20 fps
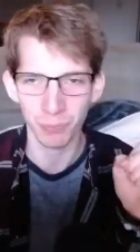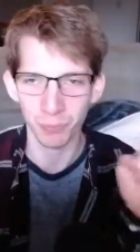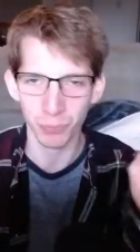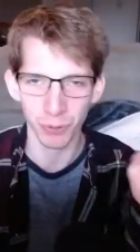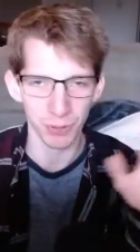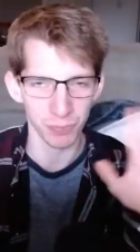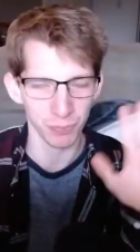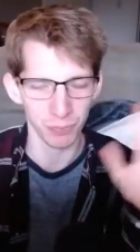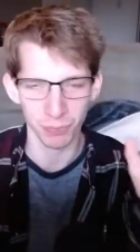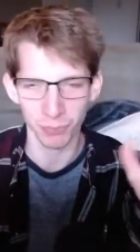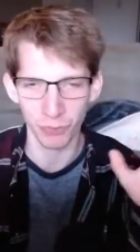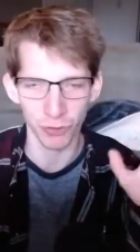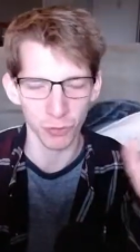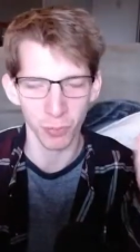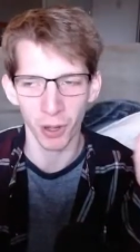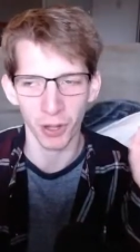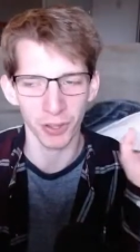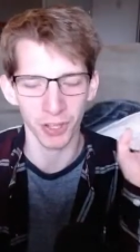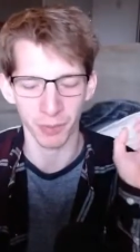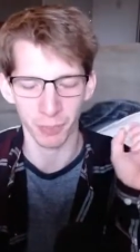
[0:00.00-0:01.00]
but
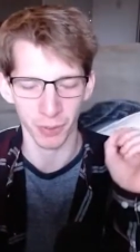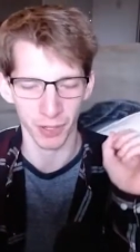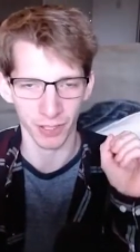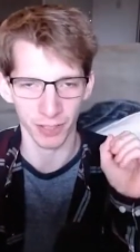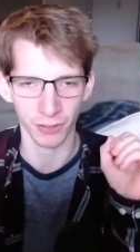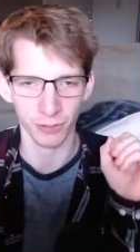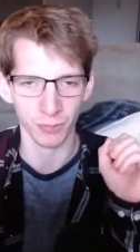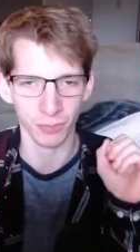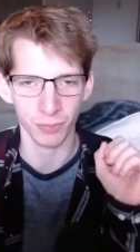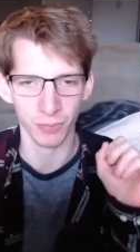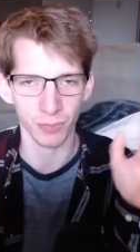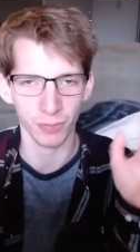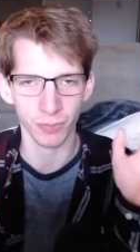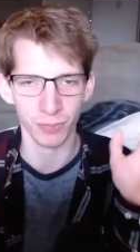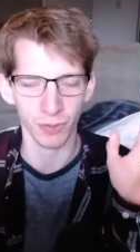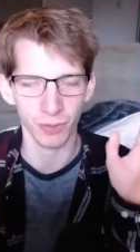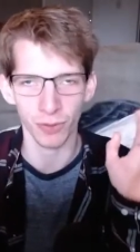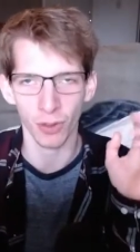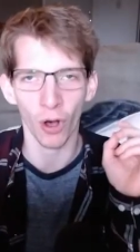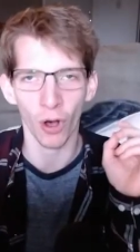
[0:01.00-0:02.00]
small nitpicks.
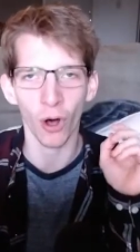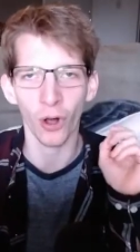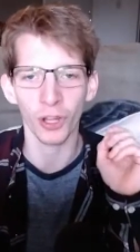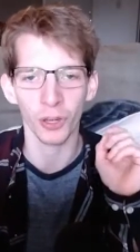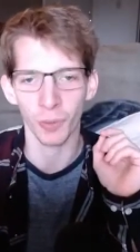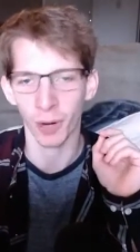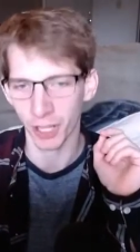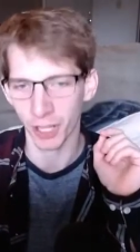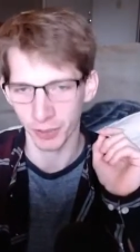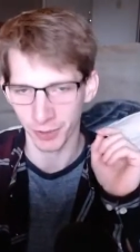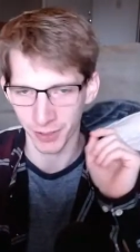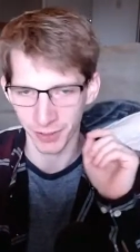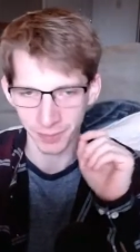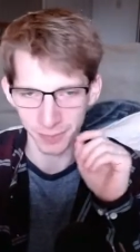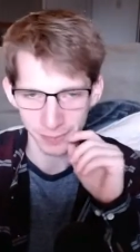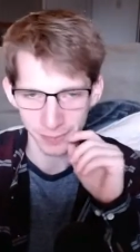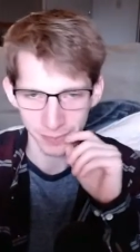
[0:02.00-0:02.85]
All irrelevant.